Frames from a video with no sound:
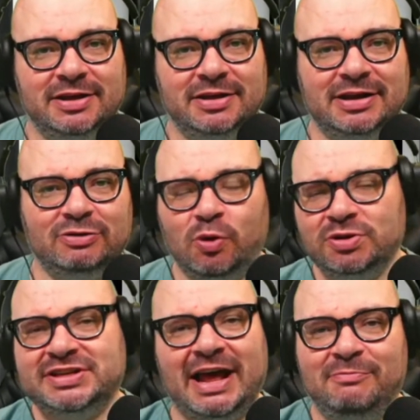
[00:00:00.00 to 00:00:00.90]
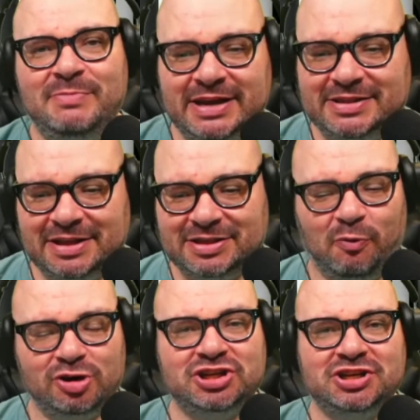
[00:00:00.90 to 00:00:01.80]
Now, don't tell me that there
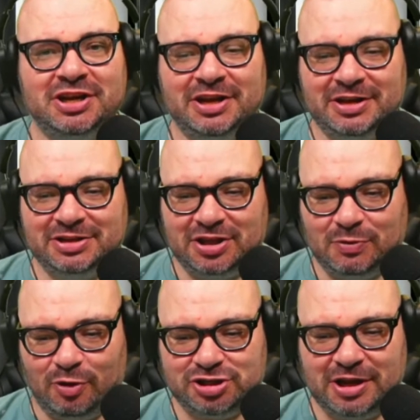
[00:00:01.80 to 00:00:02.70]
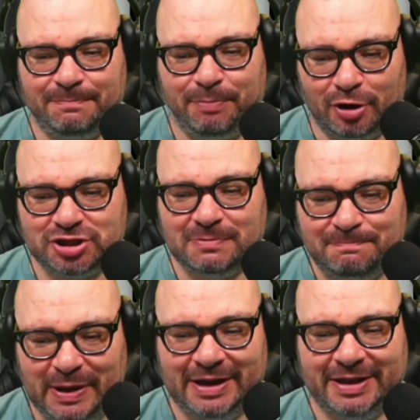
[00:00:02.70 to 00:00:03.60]
wasn't a
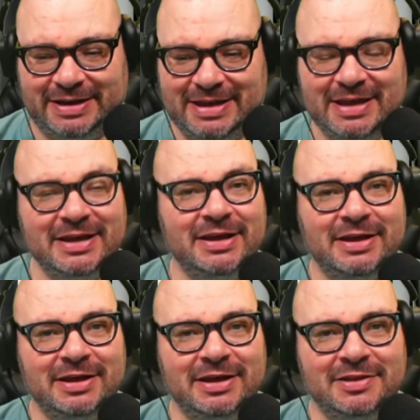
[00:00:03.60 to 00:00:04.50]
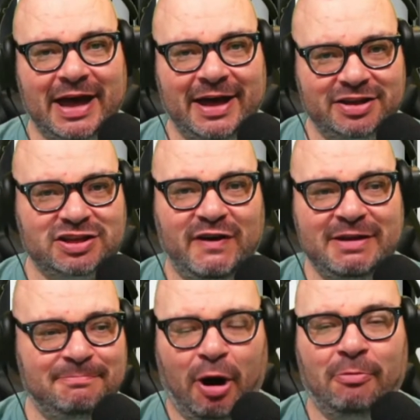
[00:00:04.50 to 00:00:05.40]
possibility that
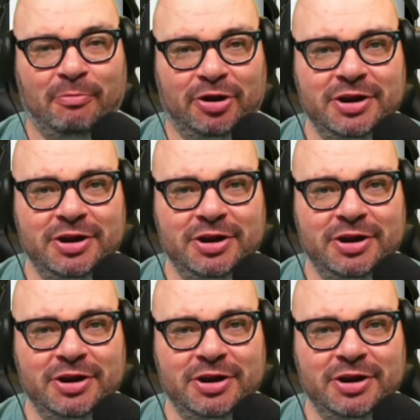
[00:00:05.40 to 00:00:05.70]
Sven Botman